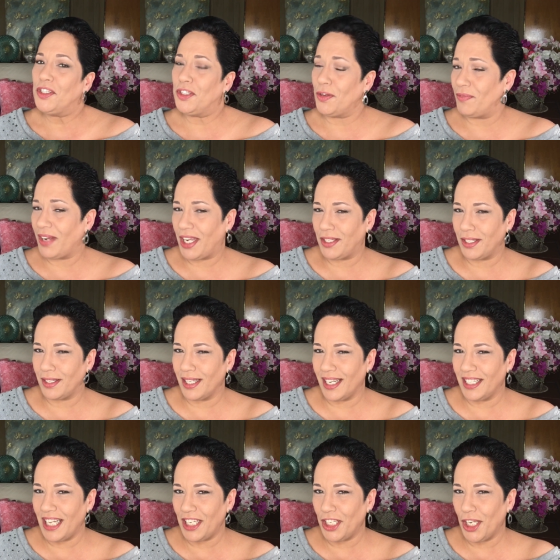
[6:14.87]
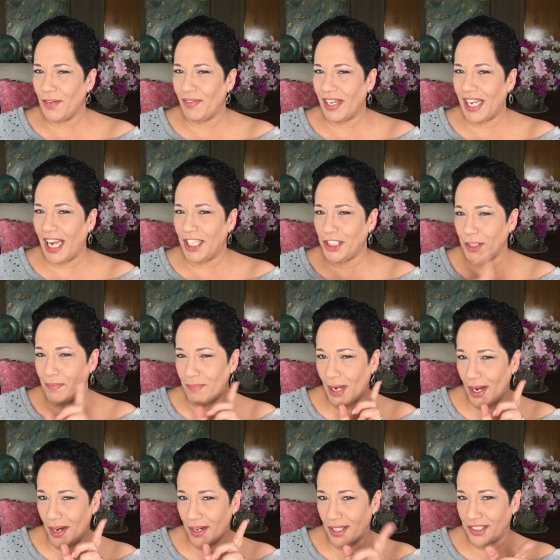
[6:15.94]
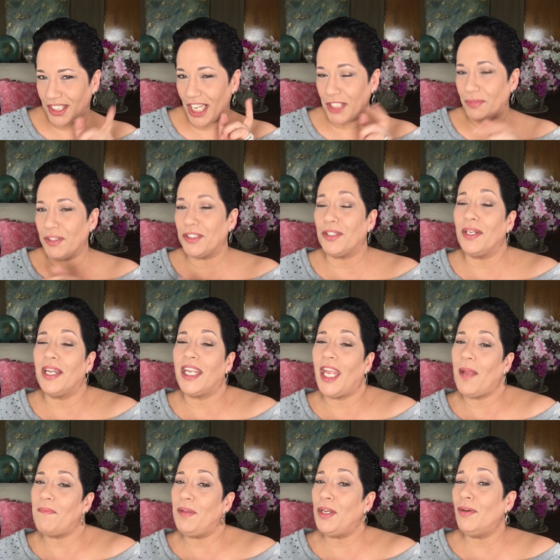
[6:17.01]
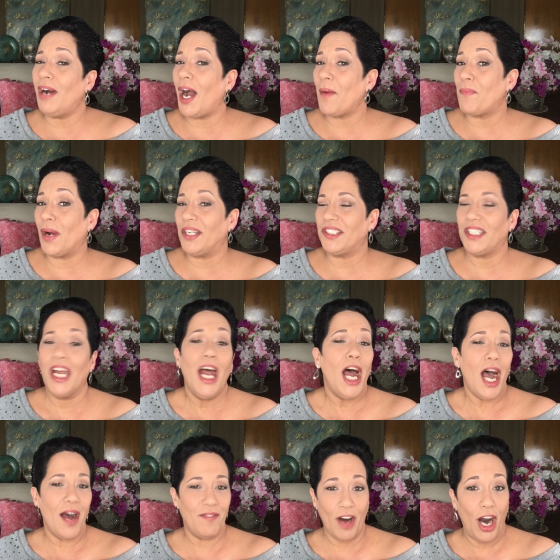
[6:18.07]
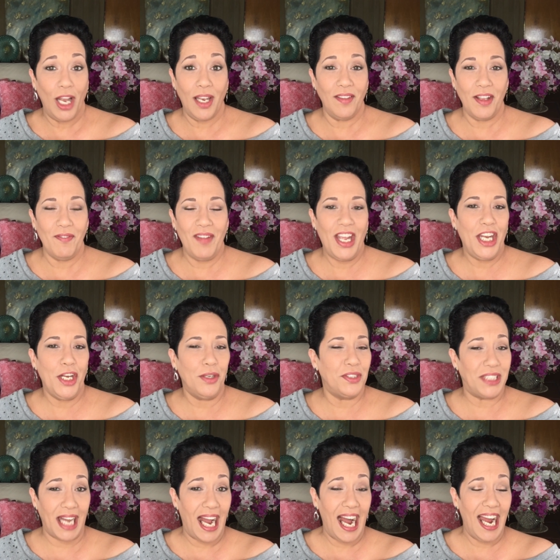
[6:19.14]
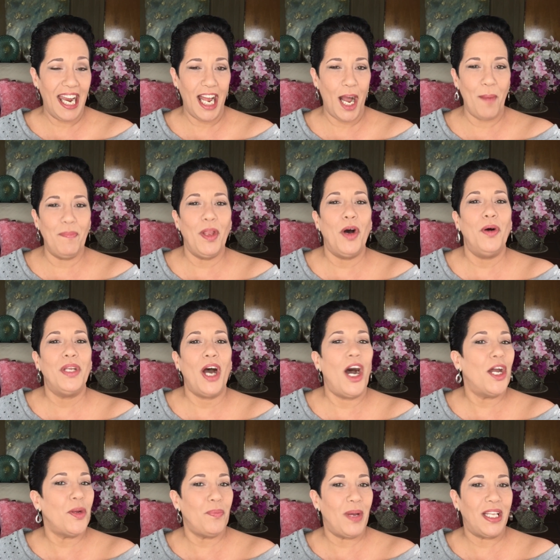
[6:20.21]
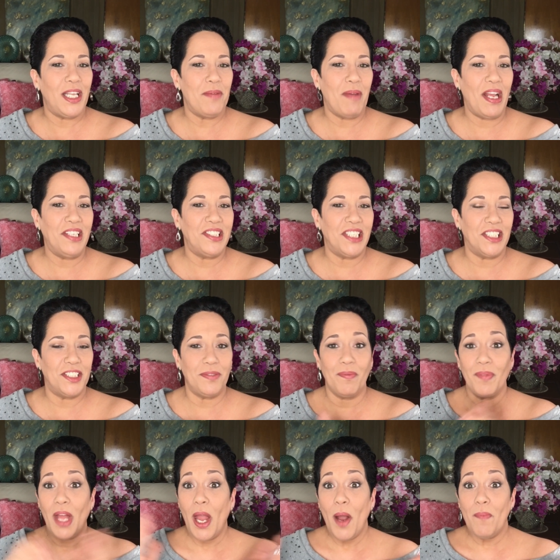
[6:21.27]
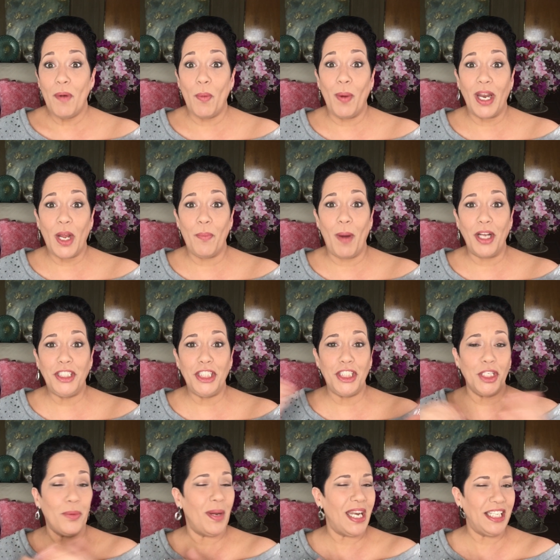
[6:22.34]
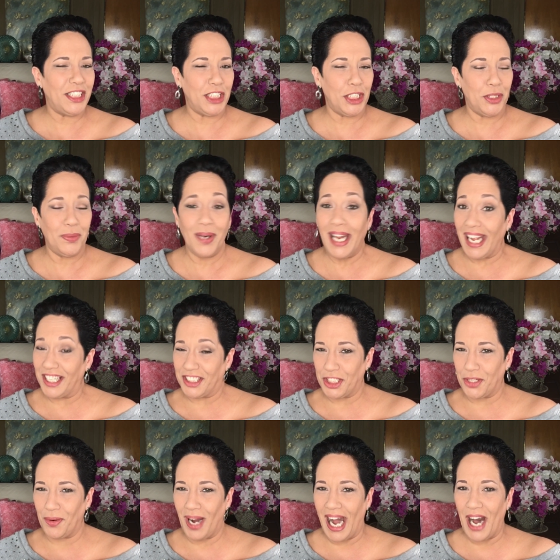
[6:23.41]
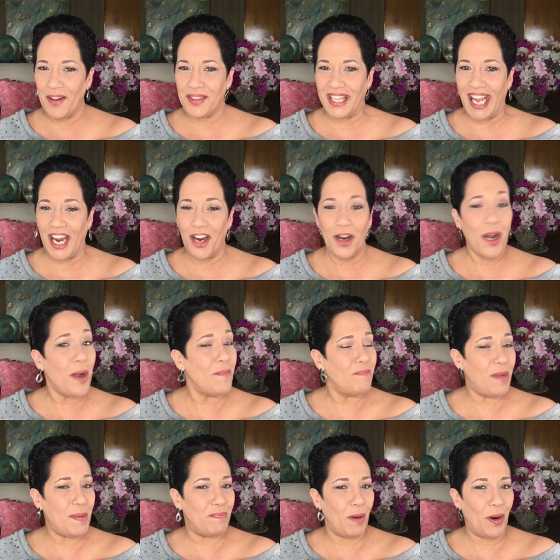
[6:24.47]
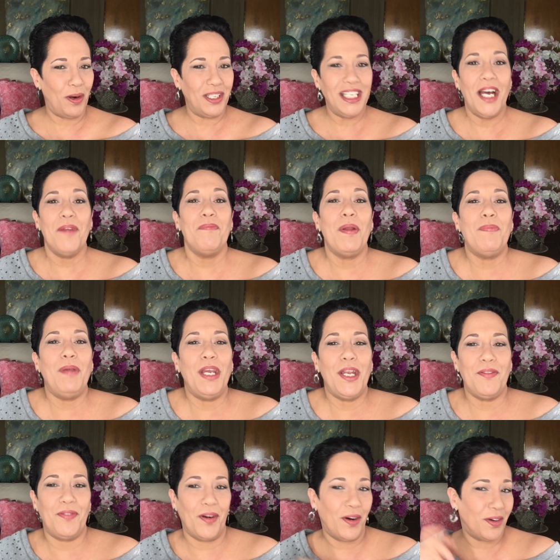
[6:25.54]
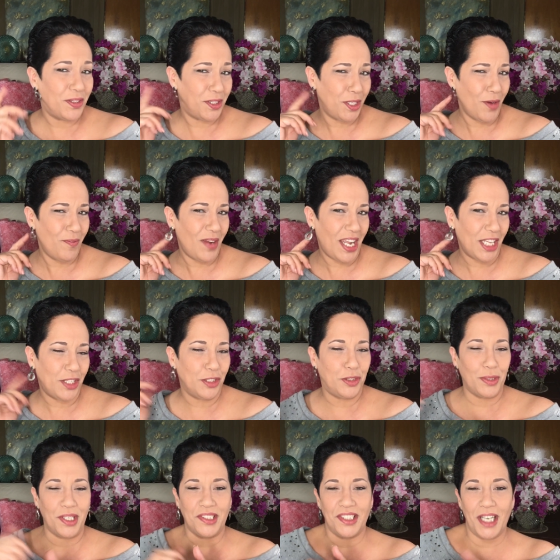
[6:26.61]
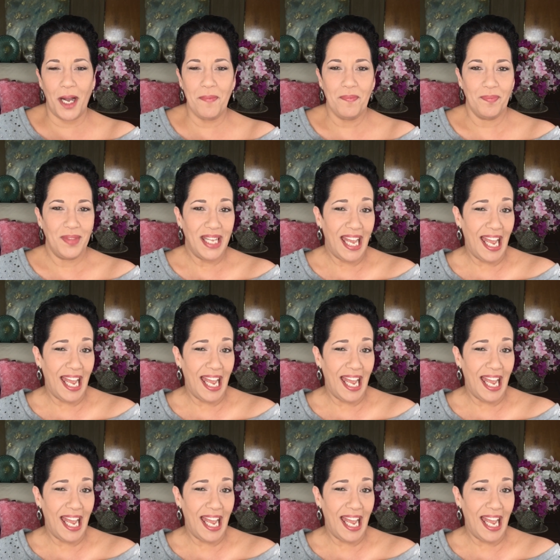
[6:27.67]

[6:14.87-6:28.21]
Don't forget to click on that notification bell, because that's what's going to keep you abreast of all of the videos that I upload on a weekly basis. But what I want you to go ahead and do is to go out there, be bold, be beautiful. Don't forget to dress up.